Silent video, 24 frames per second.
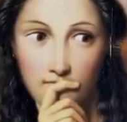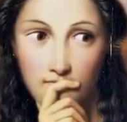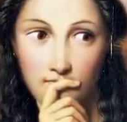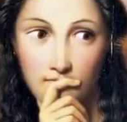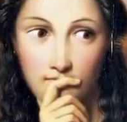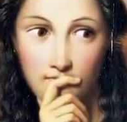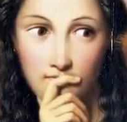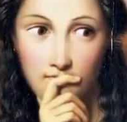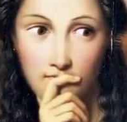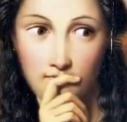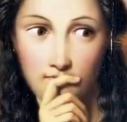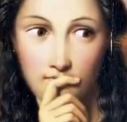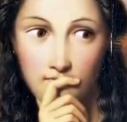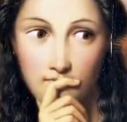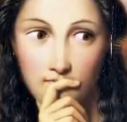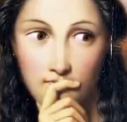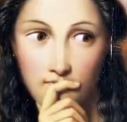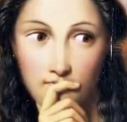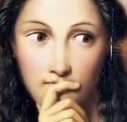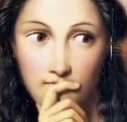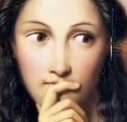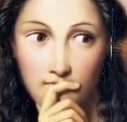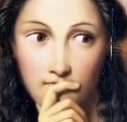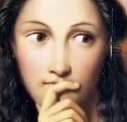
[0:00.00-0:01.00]

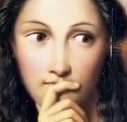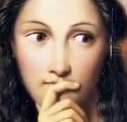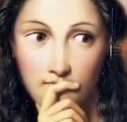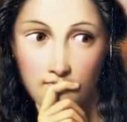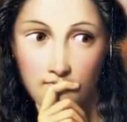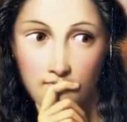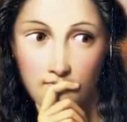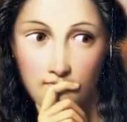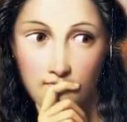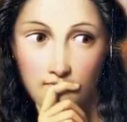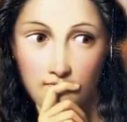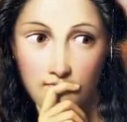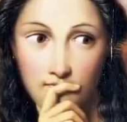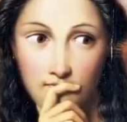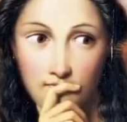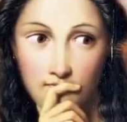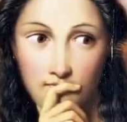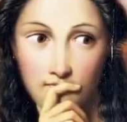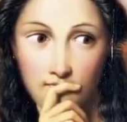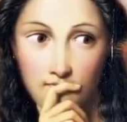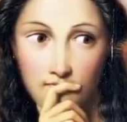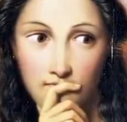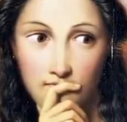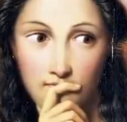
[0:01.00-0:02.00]

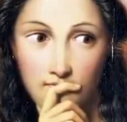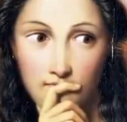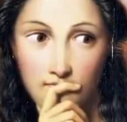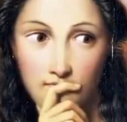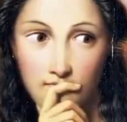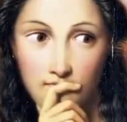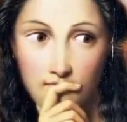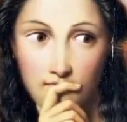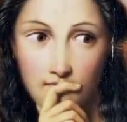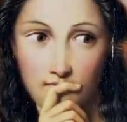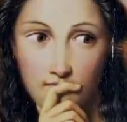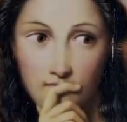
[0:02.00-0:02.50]
(no one is talking)